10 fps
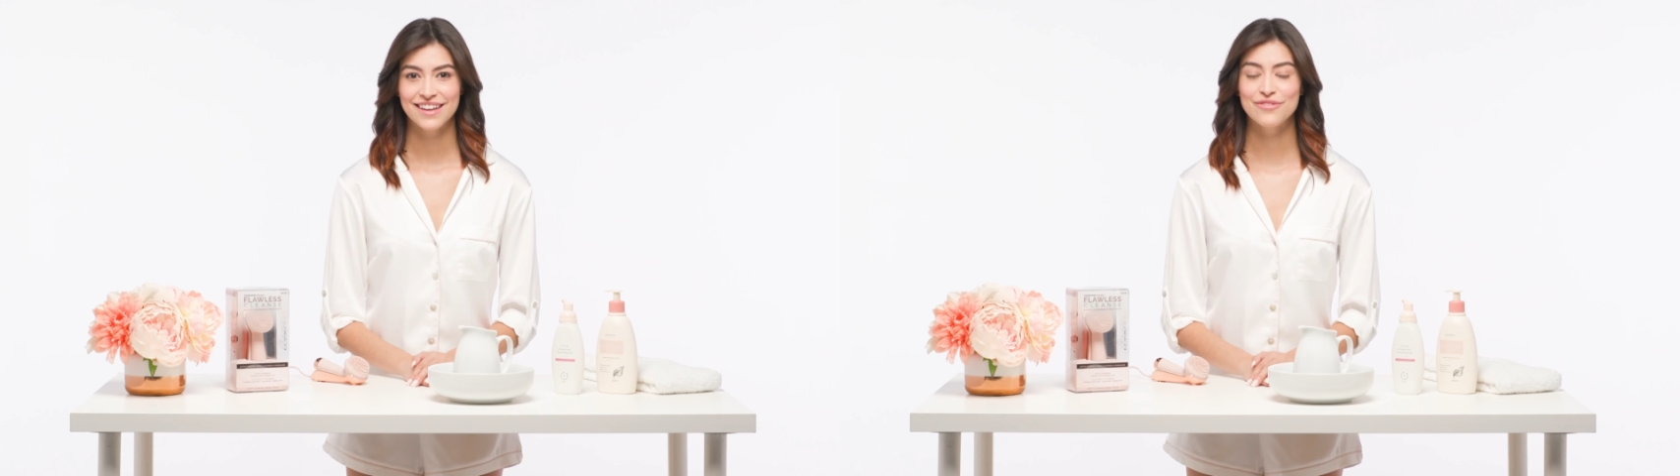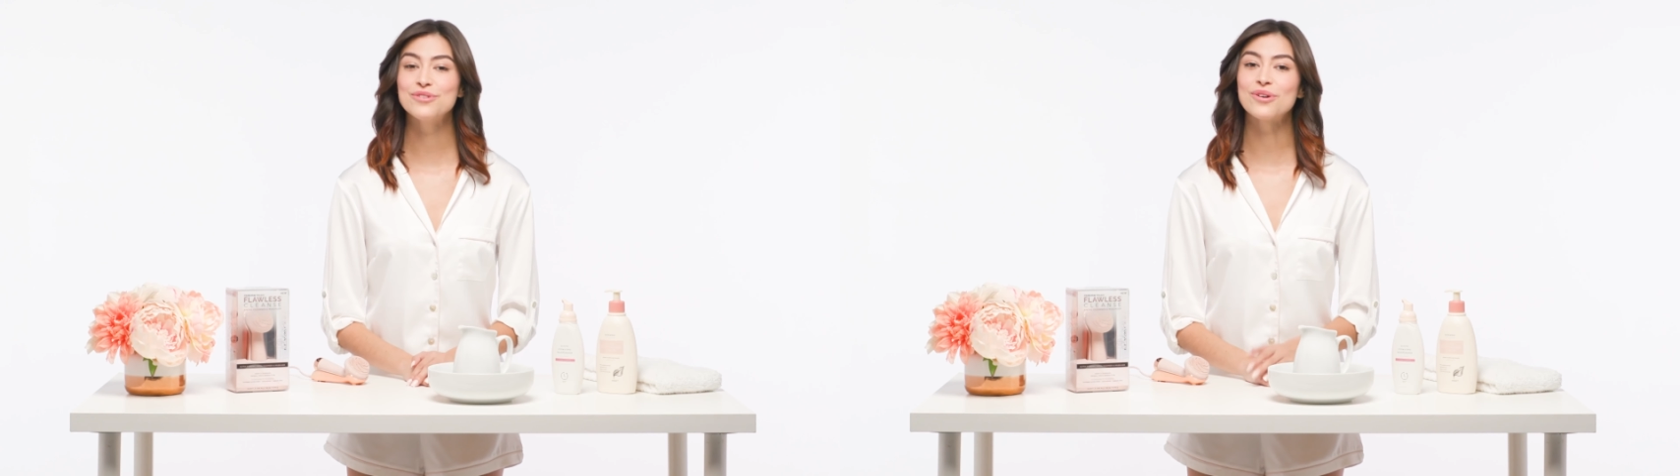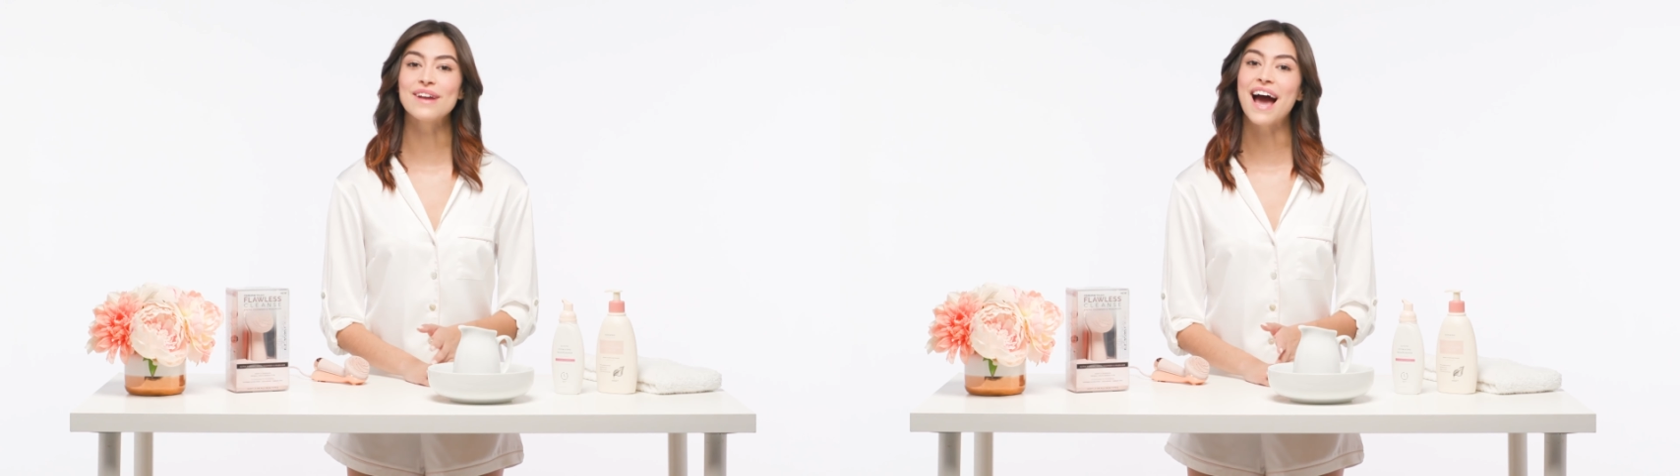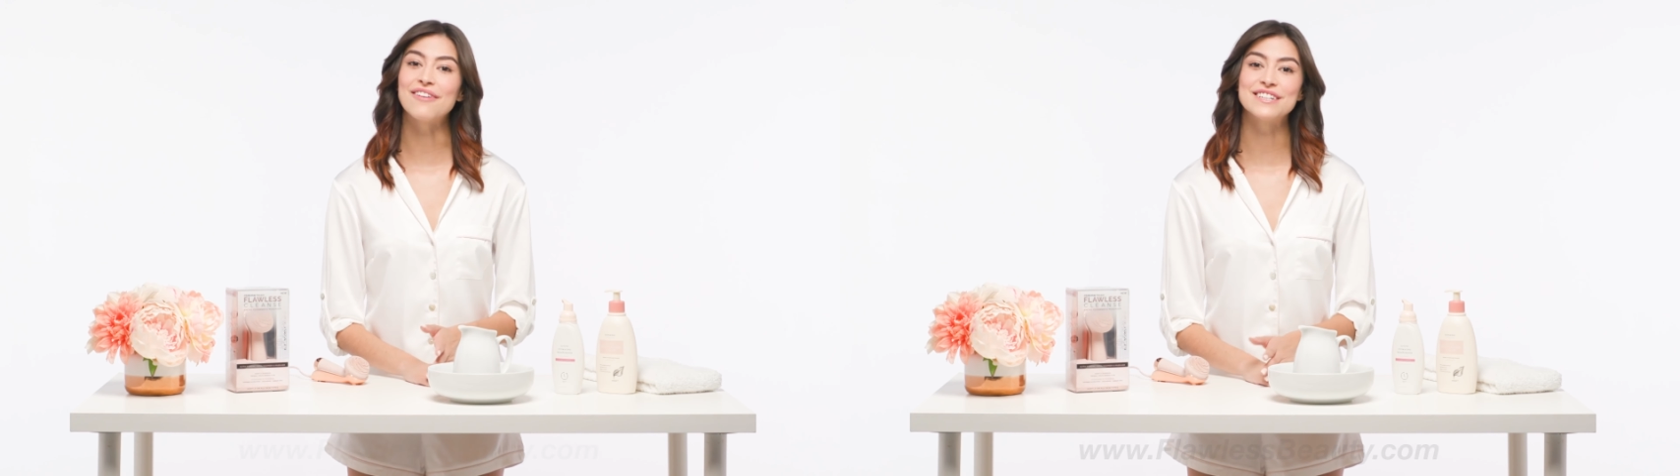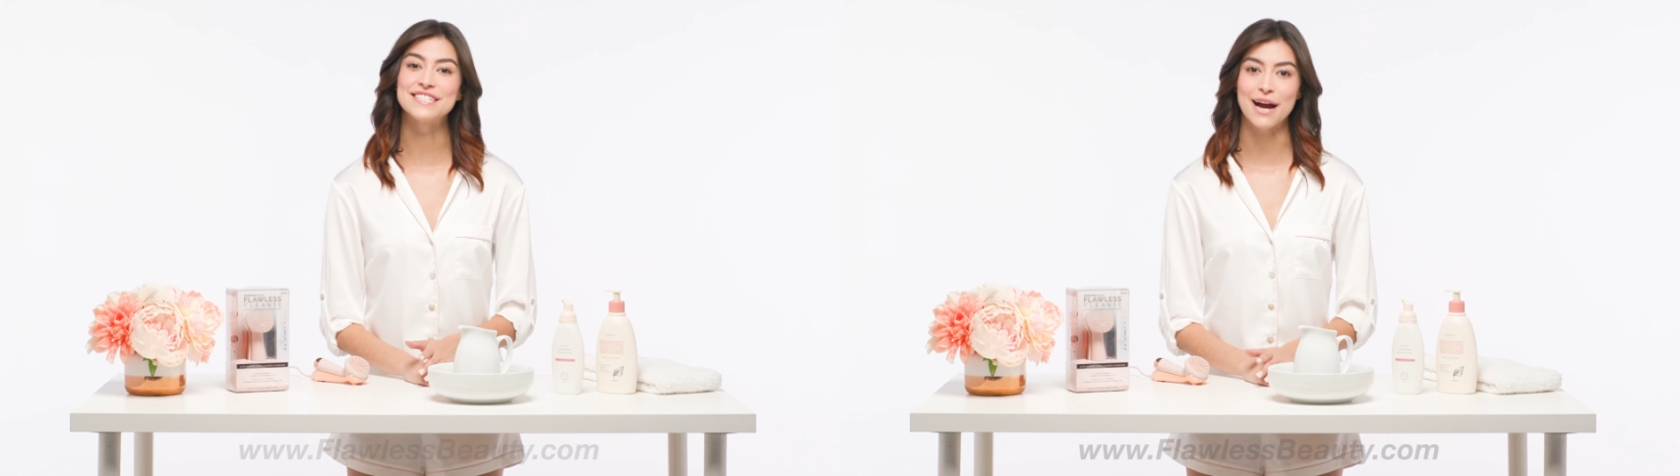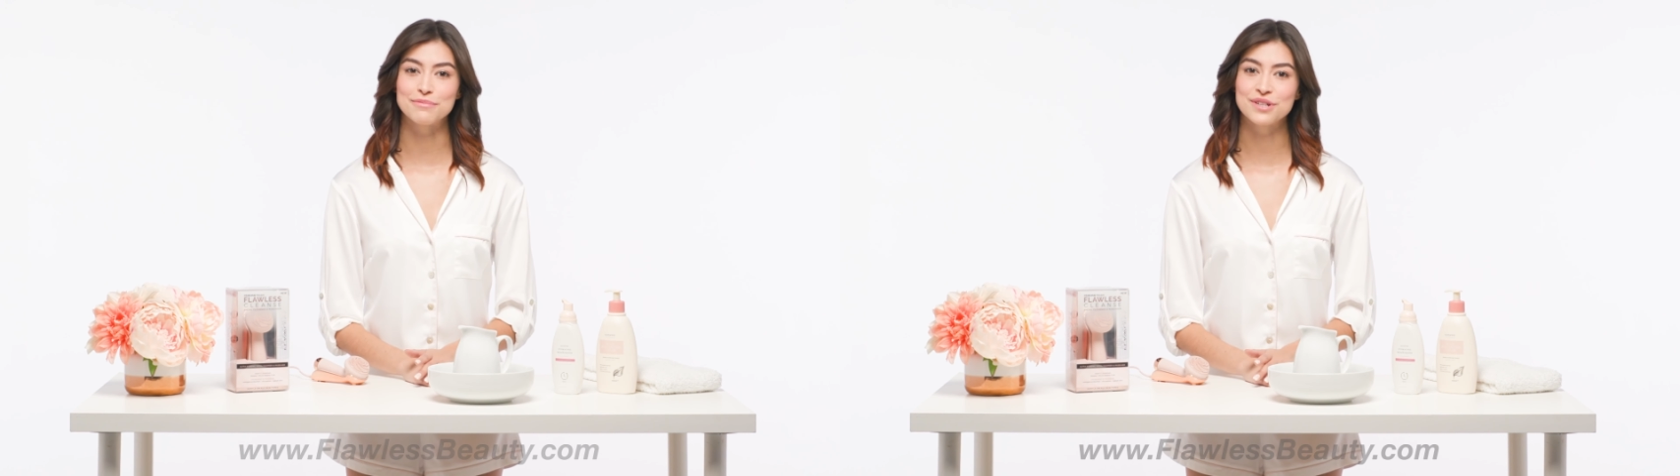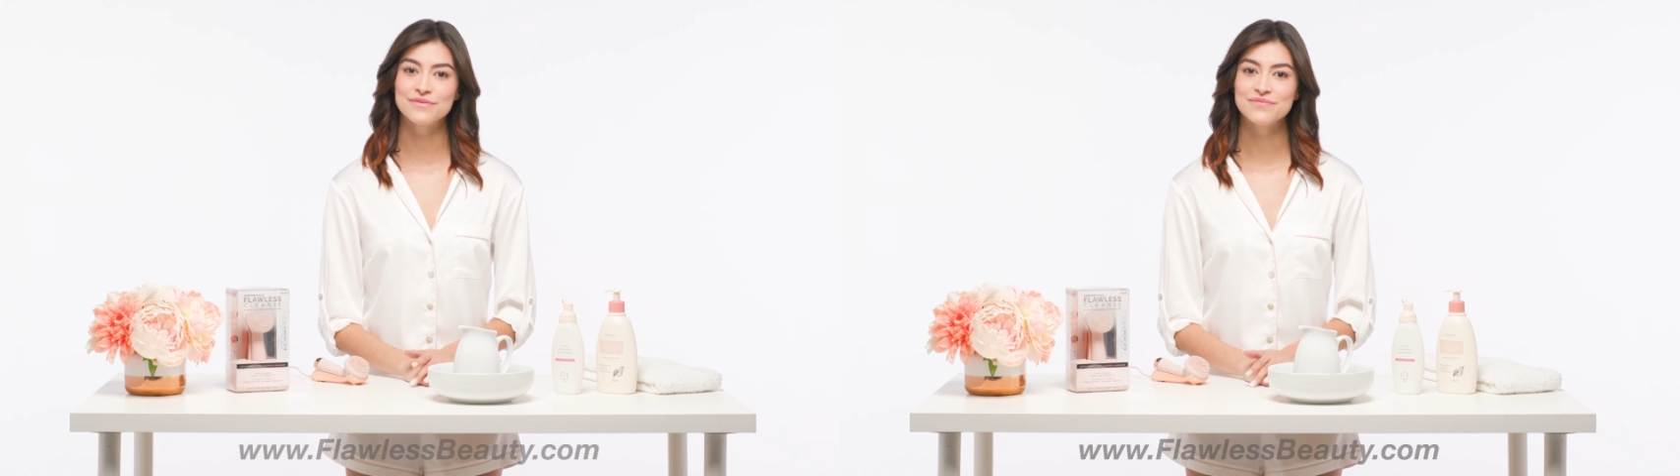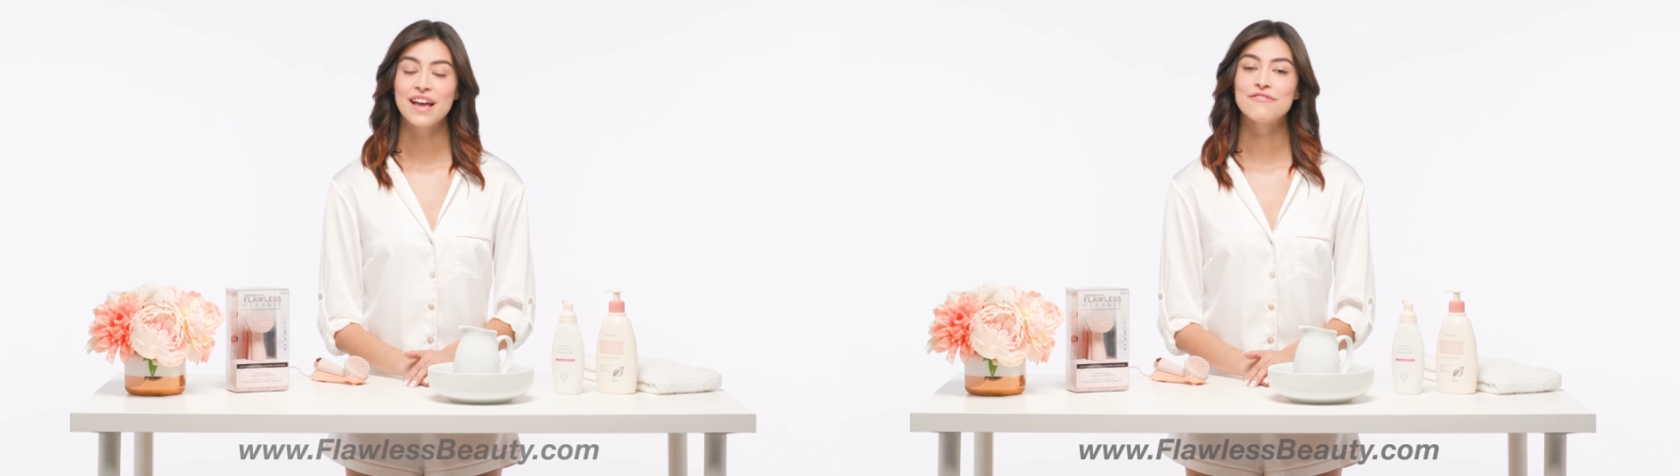If you don't have an adapter,